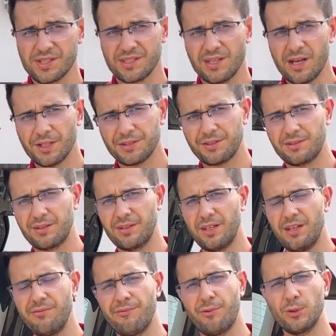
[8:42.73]
not
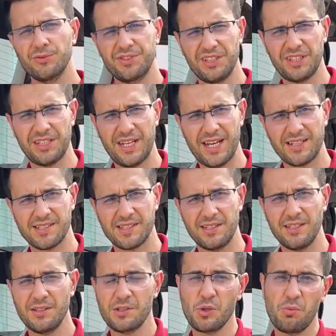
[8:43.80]
involved in an
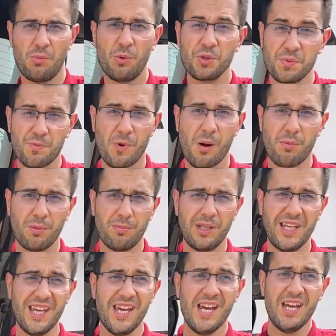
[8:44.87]
accident, so most
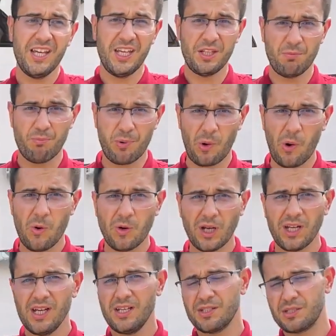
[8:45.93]
probably it
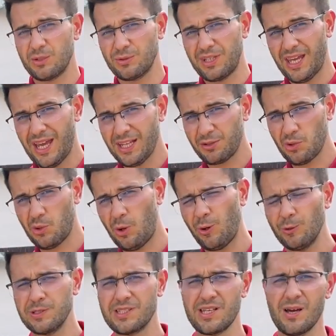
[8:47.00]
broke. So they had to
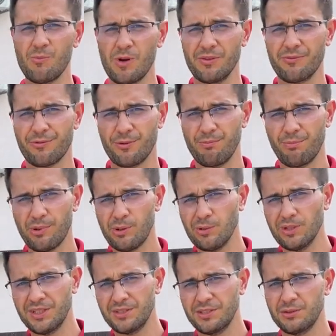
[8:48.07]
call someone from
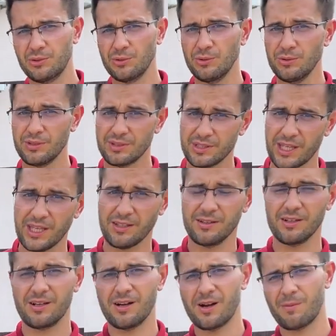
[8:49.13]
Poland to take
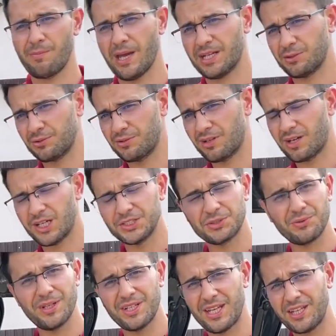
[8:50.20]
the car back to the
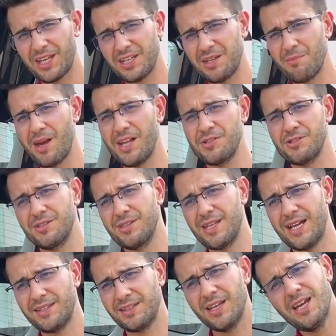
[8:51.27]
country, and I can imagine
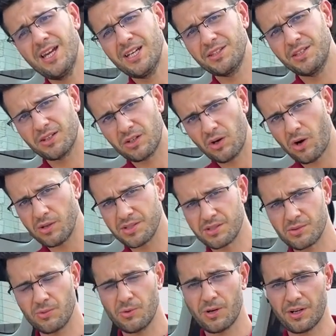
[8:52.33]
that the
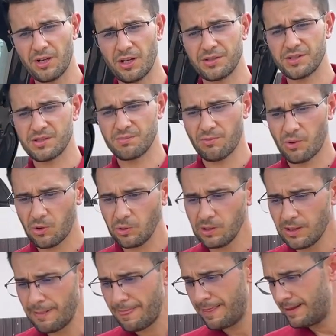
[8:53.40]
costs were not small.
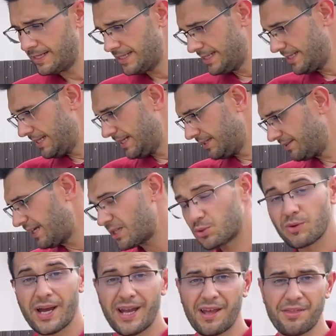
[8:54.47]
That's
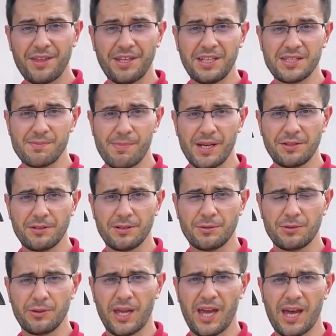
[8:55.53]
why I think it's better
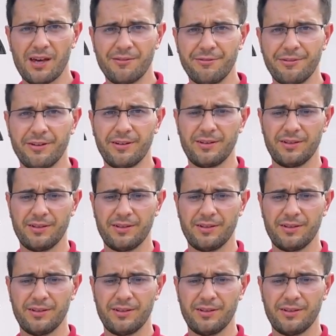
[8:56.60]
to have